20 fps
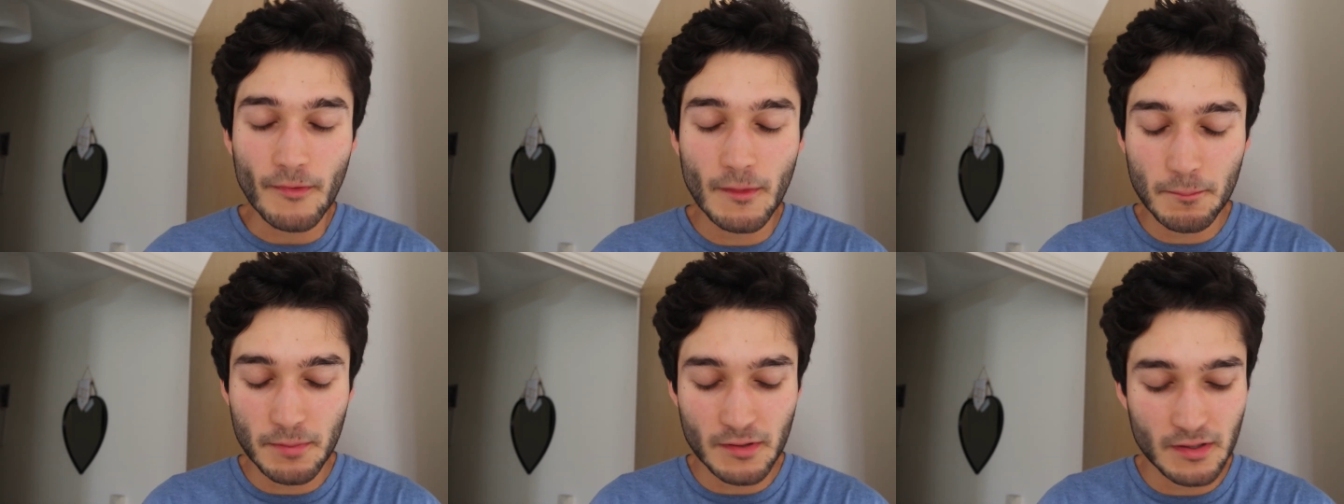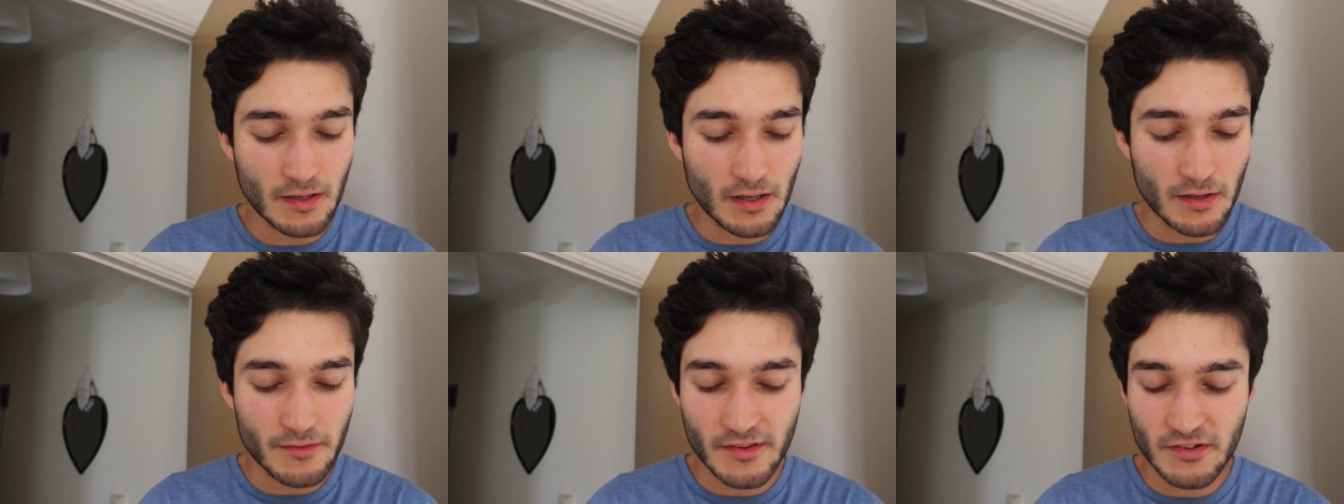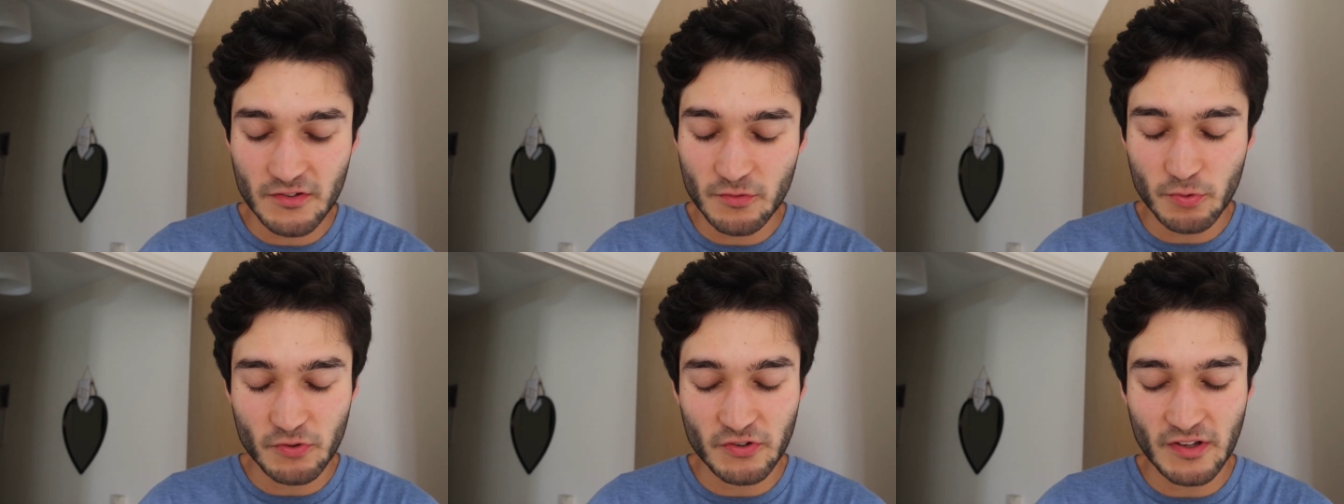but no,
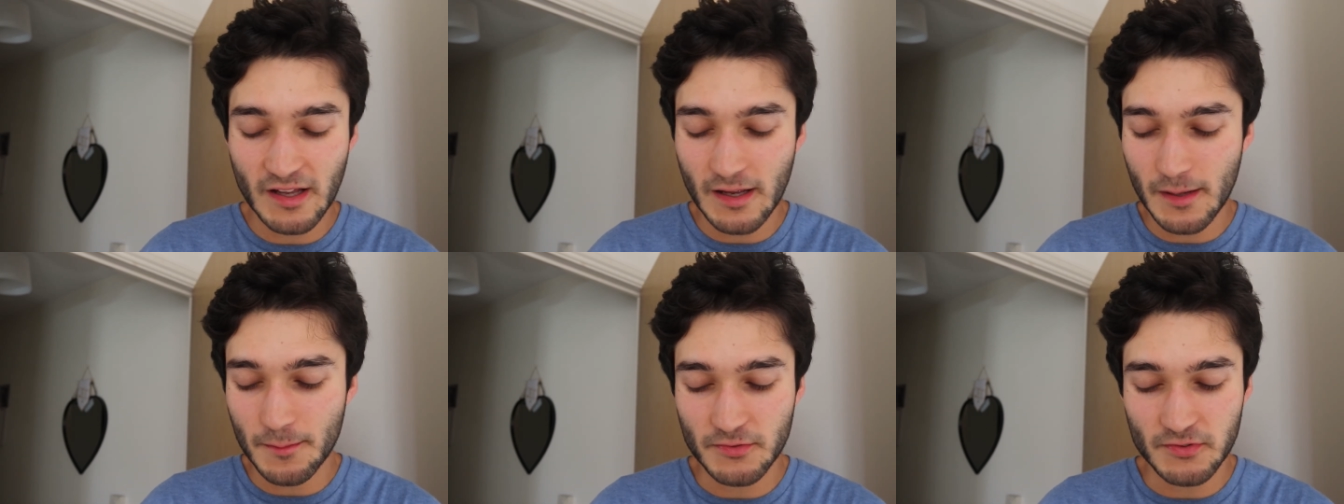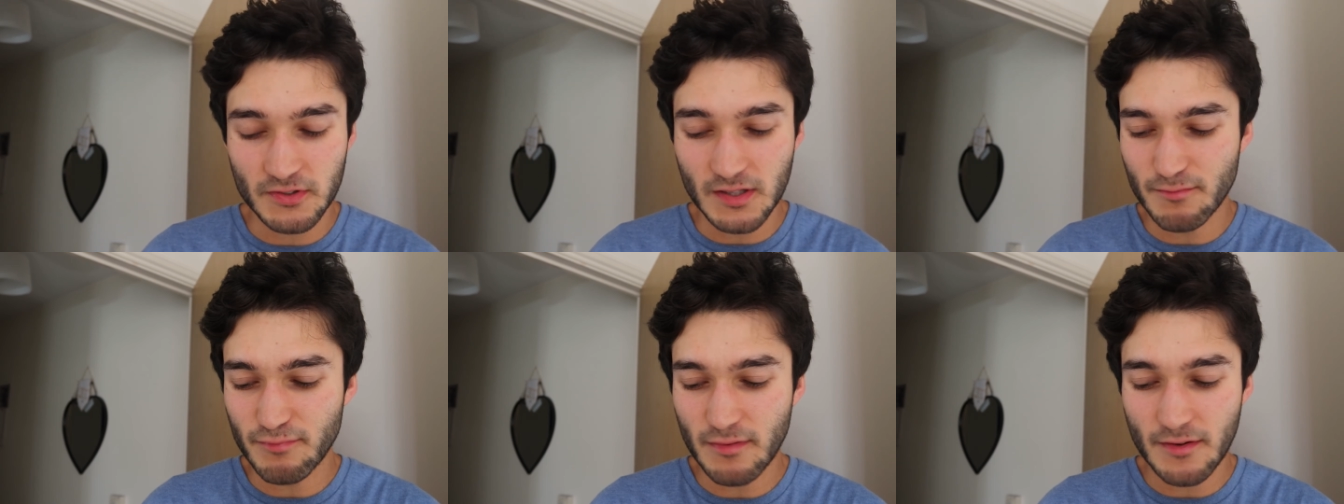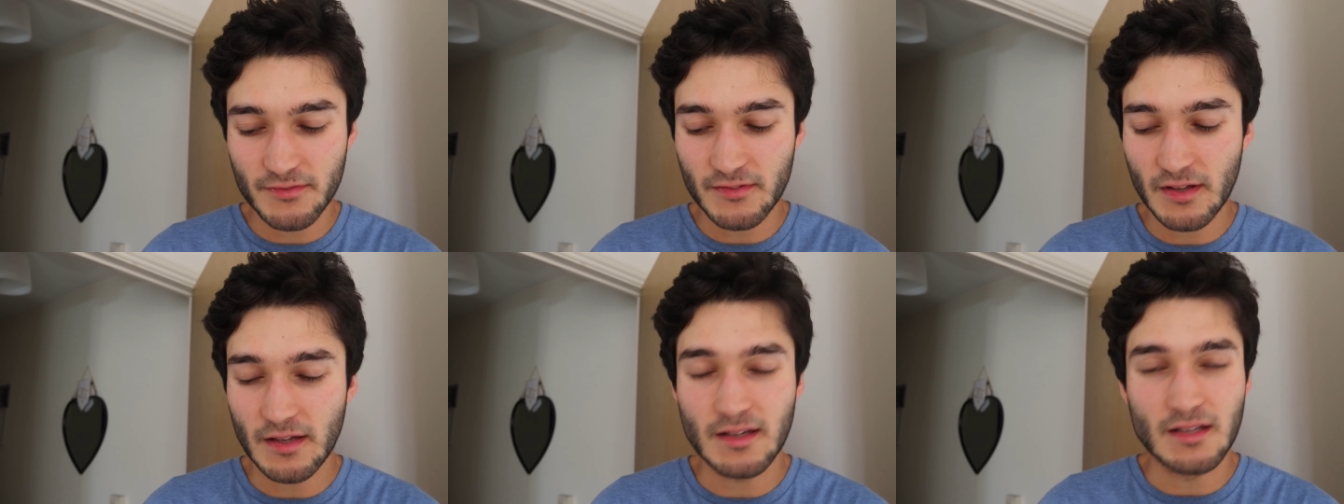this was an absolutely
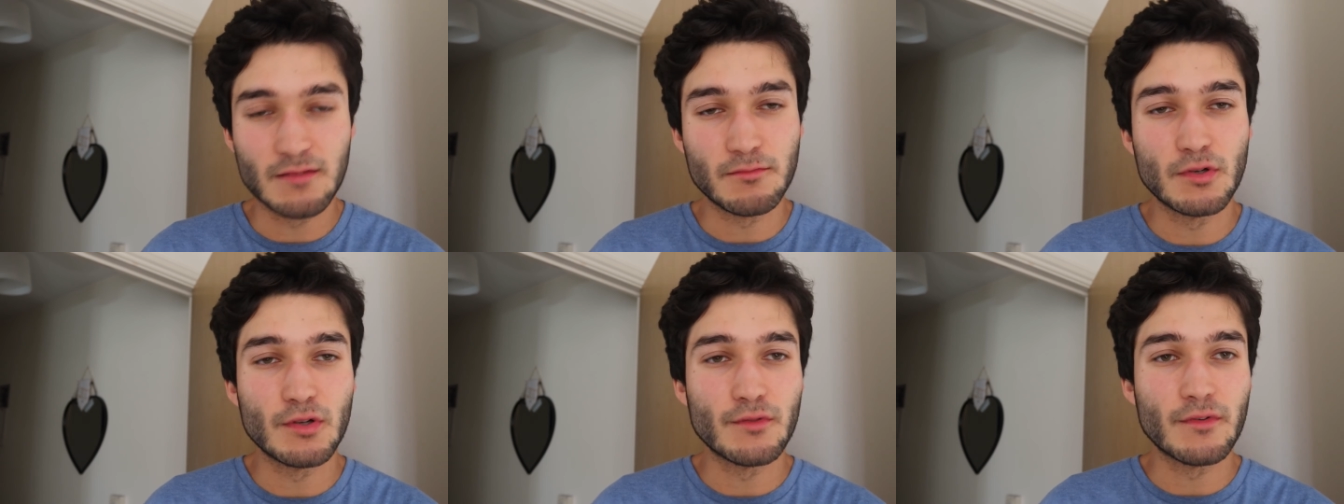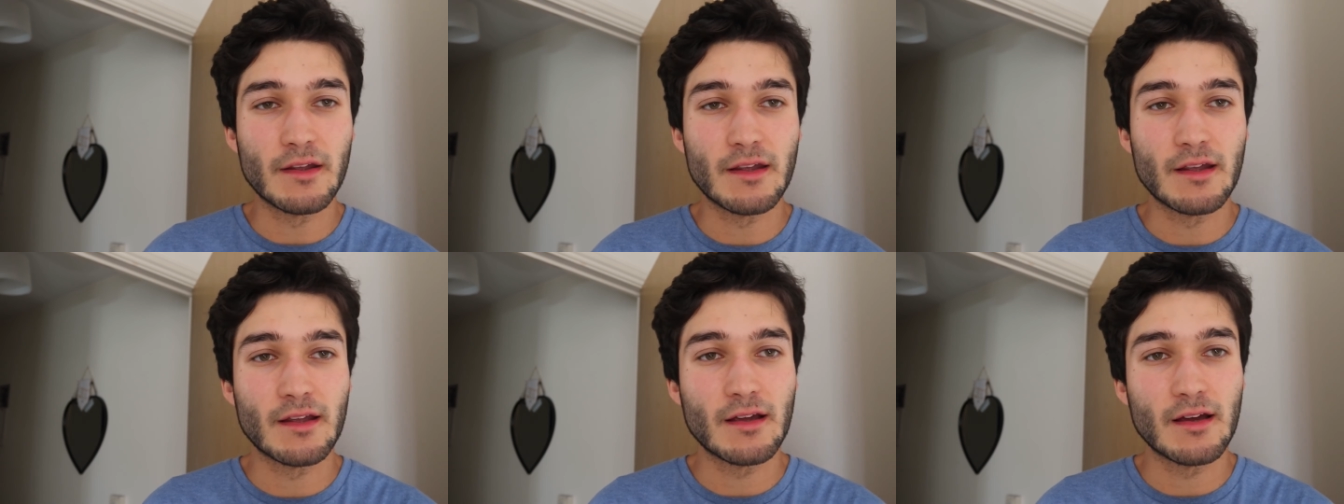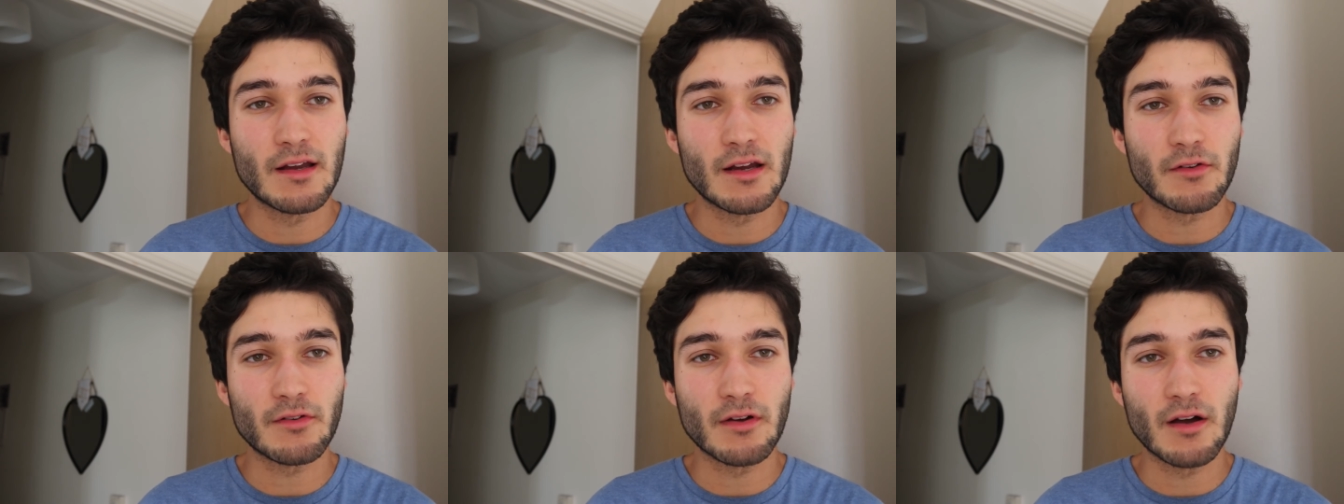breathtaking movie,
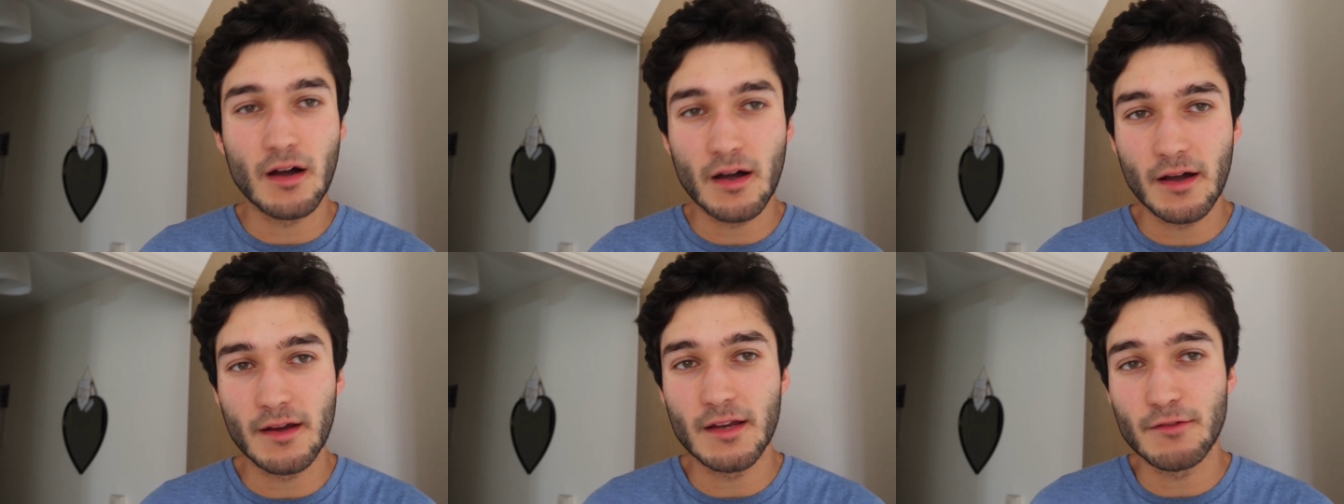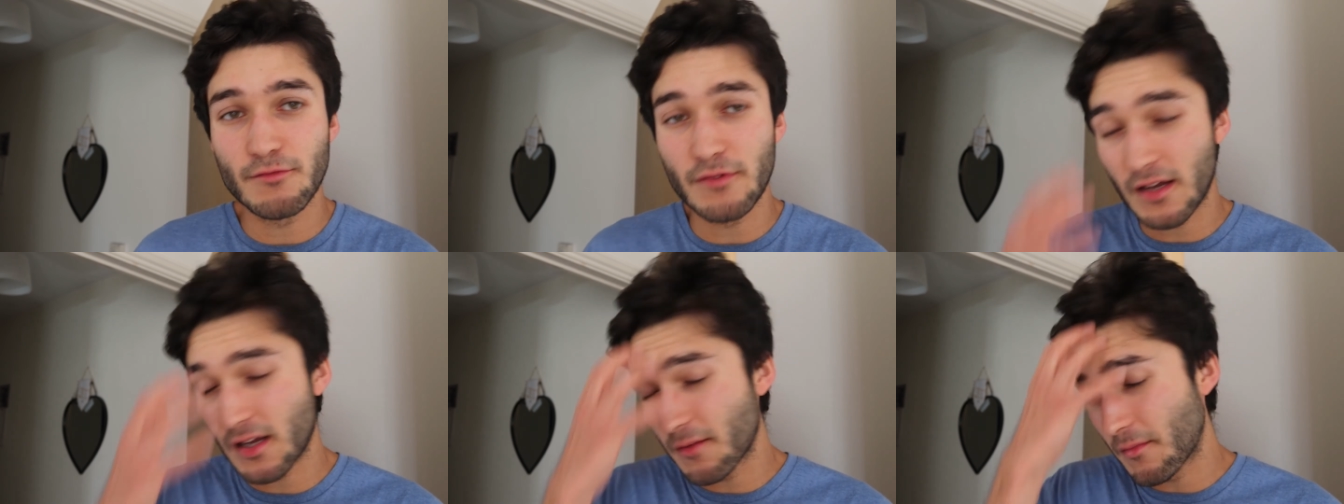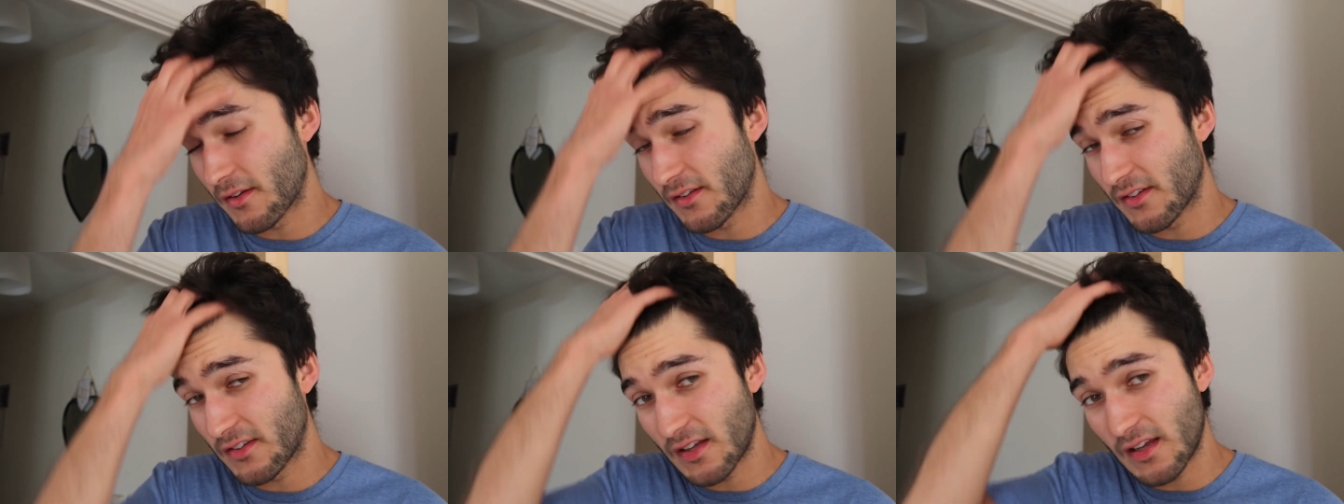and I'd highly
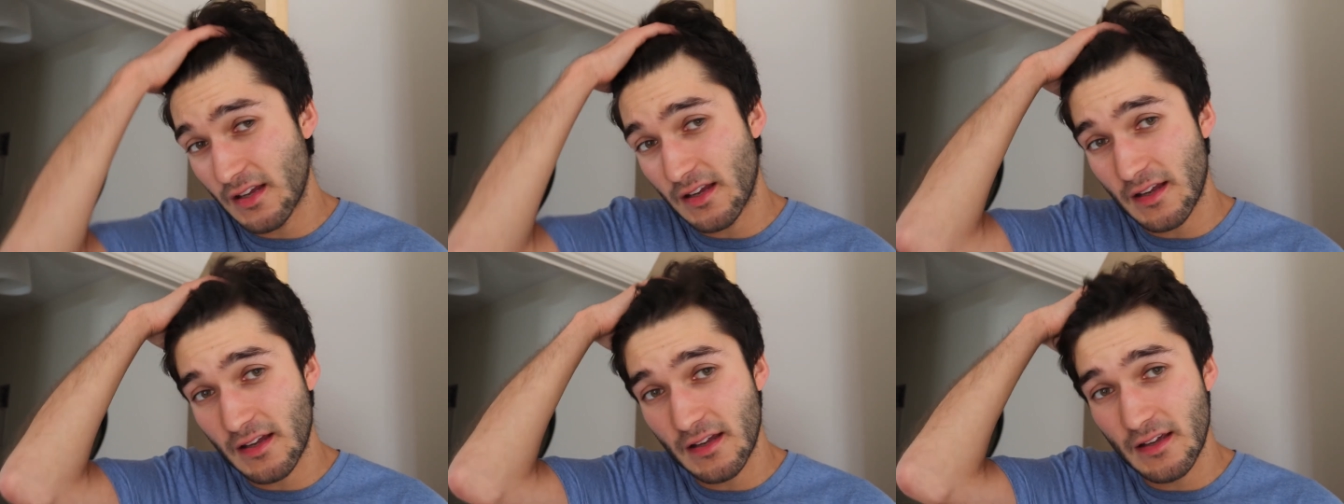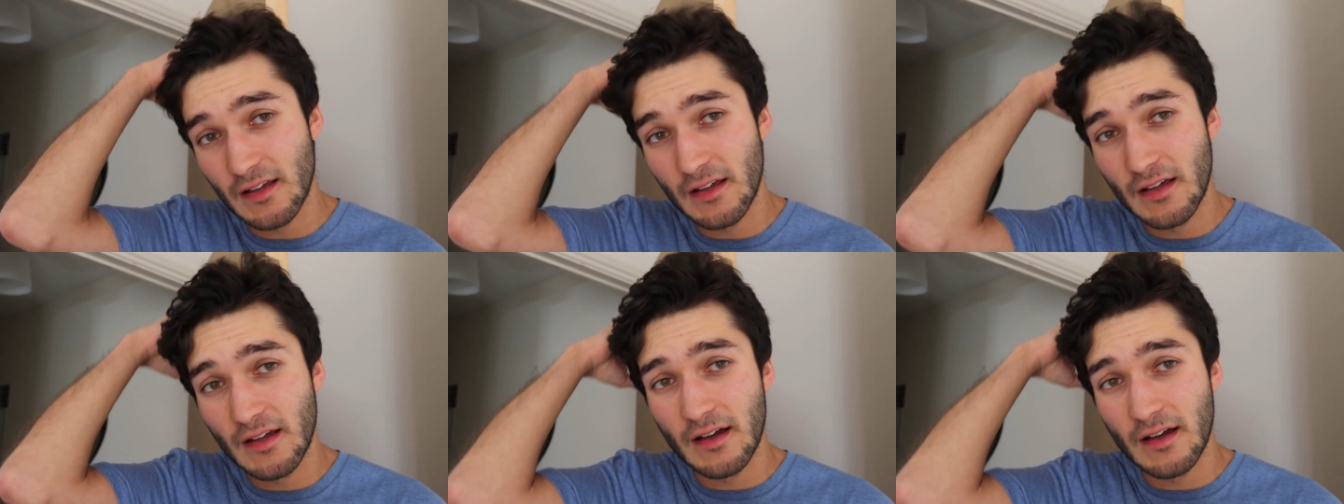recommend seeing it.